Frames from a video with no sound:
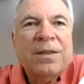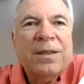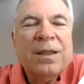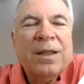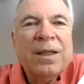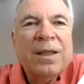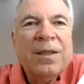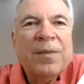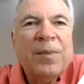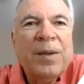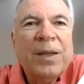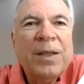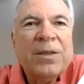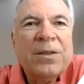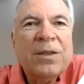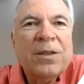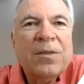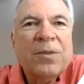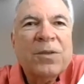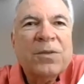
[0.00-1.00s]
and the
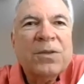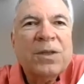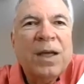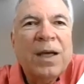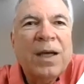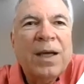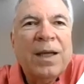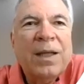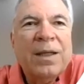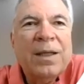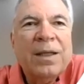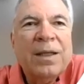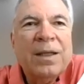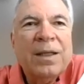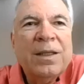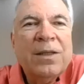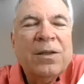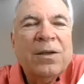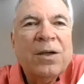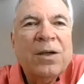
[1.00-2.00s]
patient almost died, and
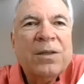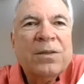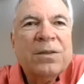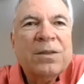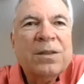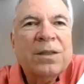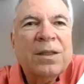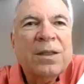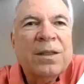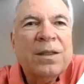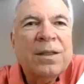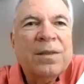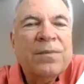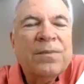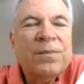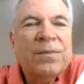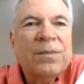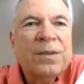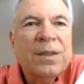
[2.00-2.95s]
he lost the